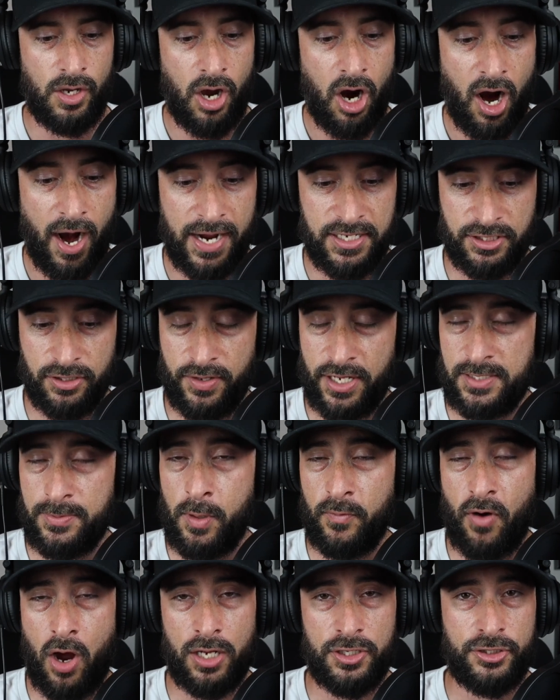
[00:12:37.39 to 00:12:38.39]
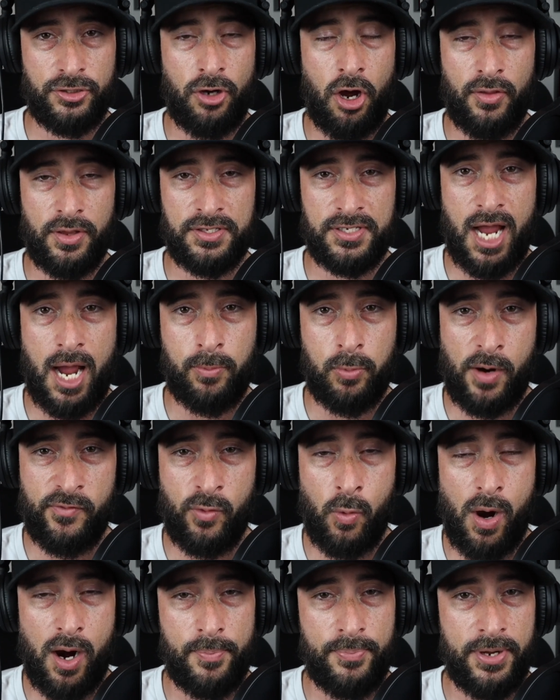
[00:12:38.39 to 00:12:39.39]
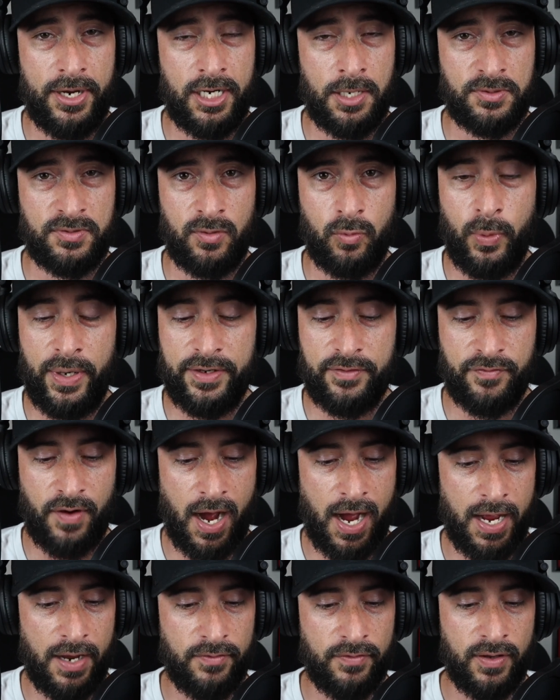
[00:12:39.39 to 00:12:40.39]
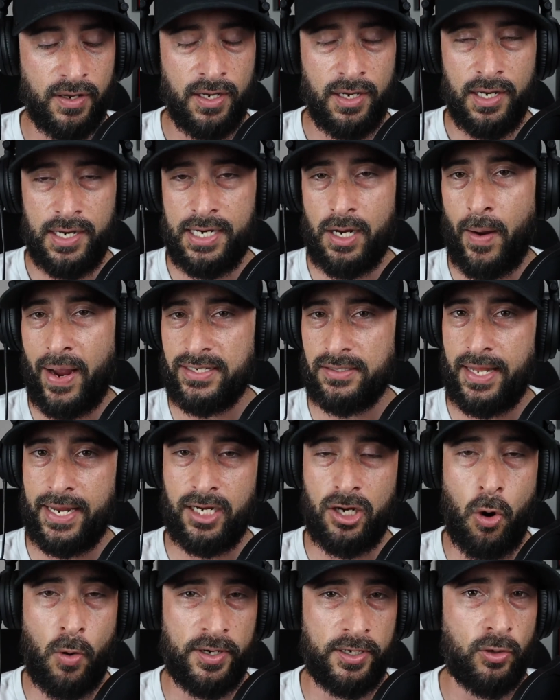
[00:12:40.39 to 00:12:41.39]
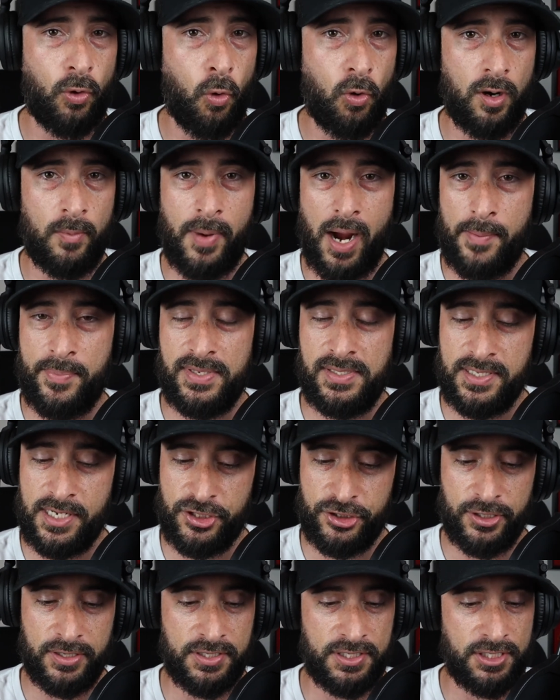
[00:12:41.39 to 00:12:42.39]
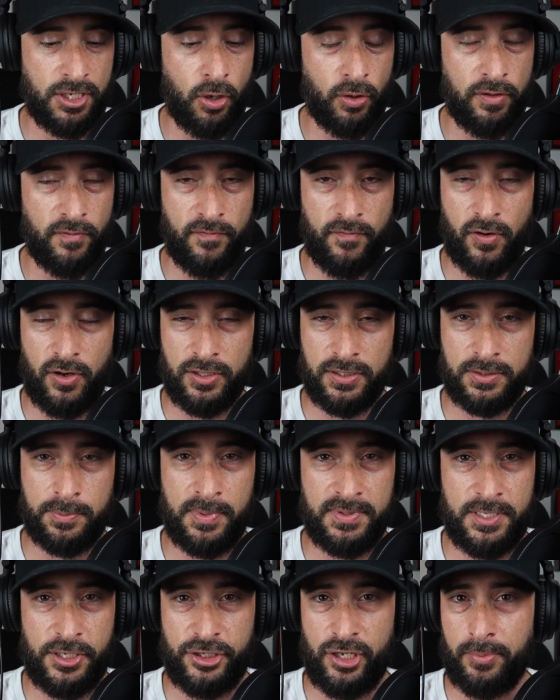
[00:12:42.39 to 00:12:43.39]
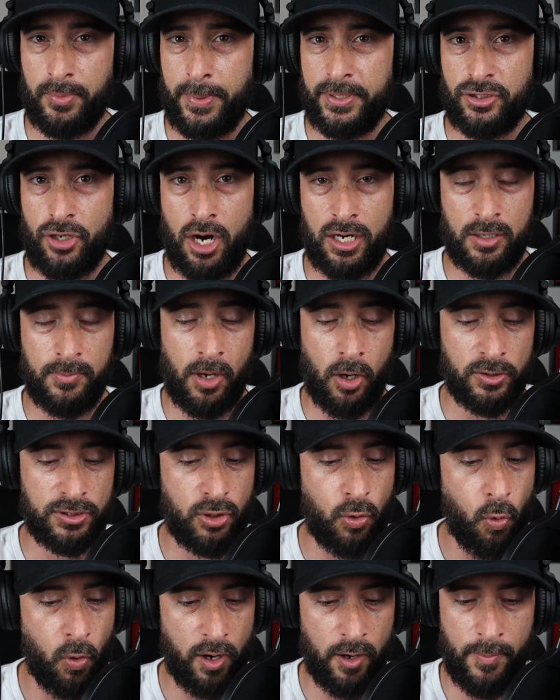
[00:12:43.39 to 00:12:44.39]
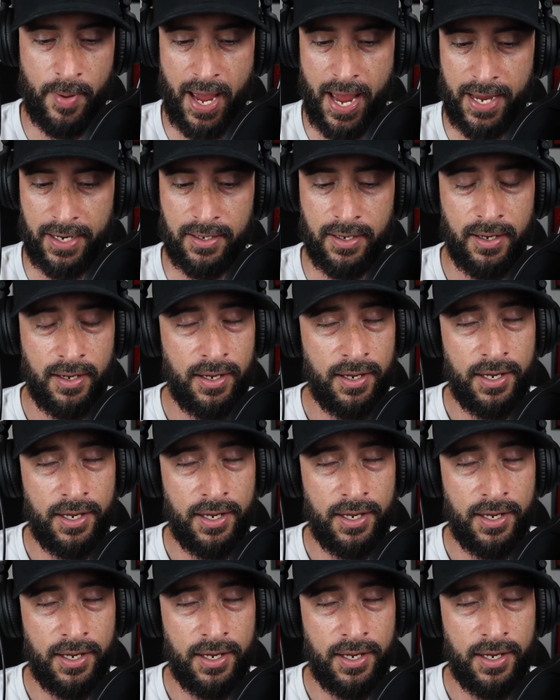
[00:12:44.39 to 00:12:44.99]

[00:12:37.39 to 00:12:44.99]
All right, so let's move on to all the top waiver wire pickups for week 5. Now, I like going in order by position. So the first position I'm going to be talking about is quarterback.